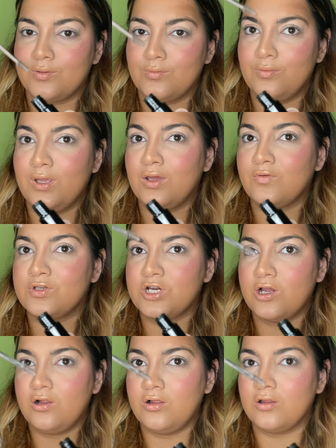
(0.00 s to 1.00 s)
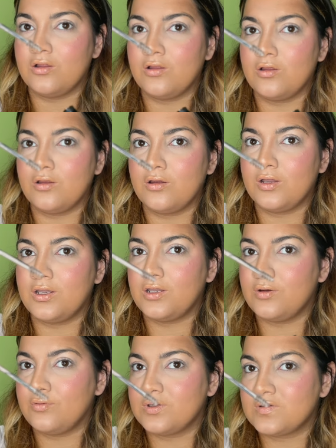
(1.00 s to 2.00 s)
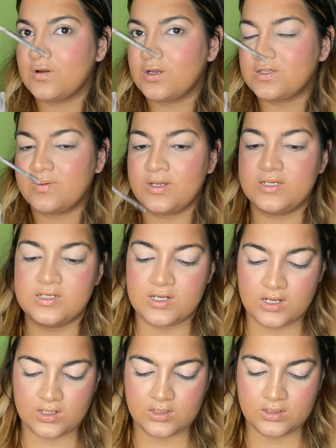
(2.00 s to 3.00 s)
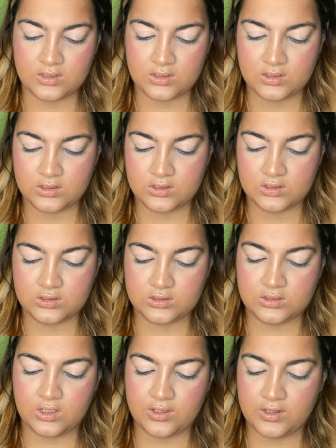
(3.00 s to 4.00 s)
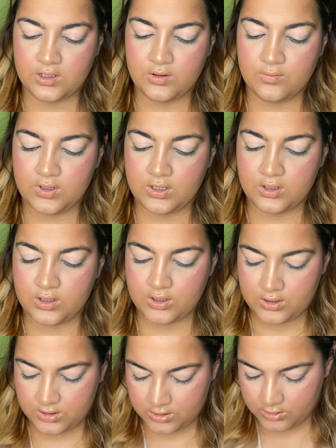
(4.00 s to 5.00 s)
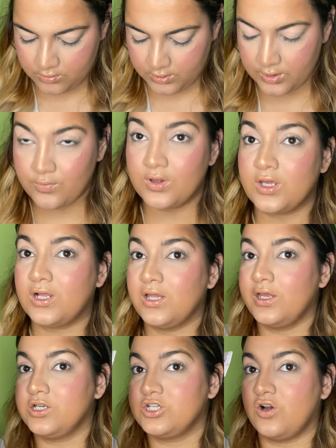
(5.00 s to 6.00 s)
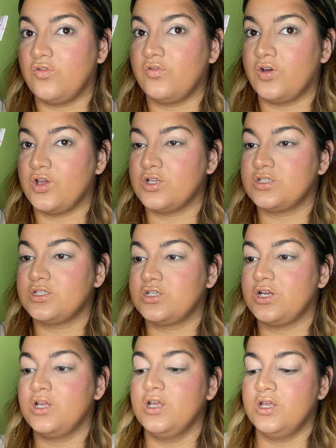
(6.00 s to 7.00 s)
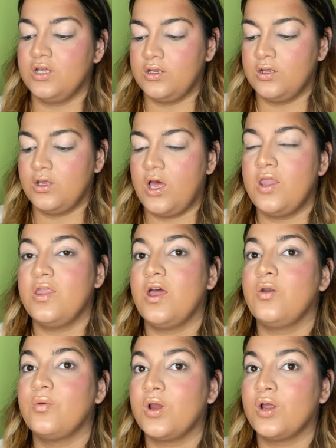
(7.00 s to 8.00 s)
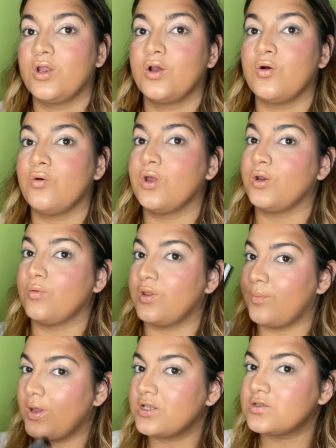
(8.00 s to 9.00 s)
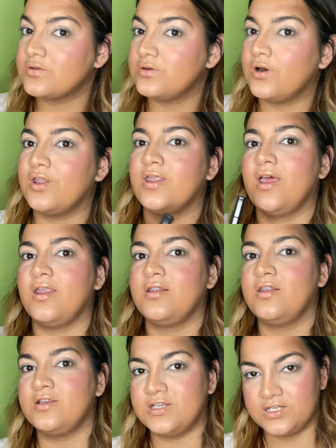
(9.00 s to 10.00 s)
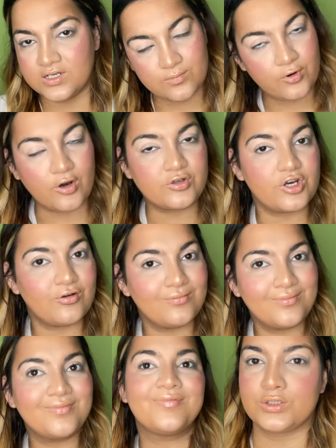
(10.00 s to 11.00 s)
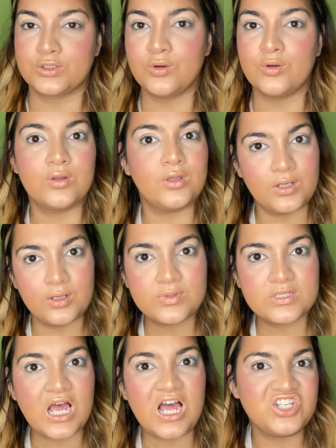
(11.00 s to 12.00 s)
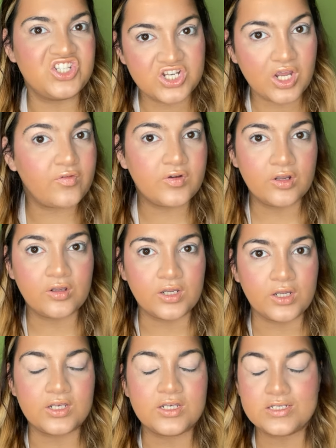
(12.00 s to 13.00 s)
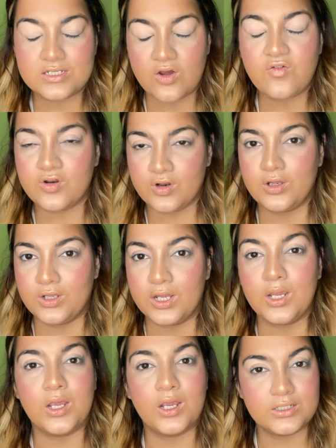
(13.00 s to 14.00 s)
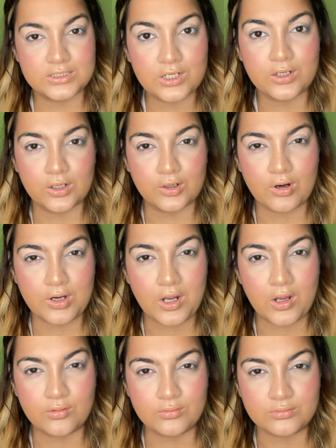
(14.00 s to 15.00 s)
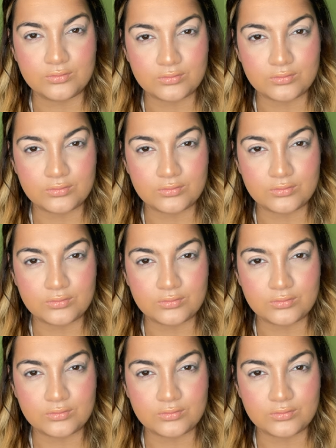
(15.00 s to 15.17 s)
we have a gel. I was not expecting that. So I think we're gonna go in with the clear gel first, and then we're gonna go in with the pencil, and then the tinted brow gel. So the lips are definitely, definitely tingling right now.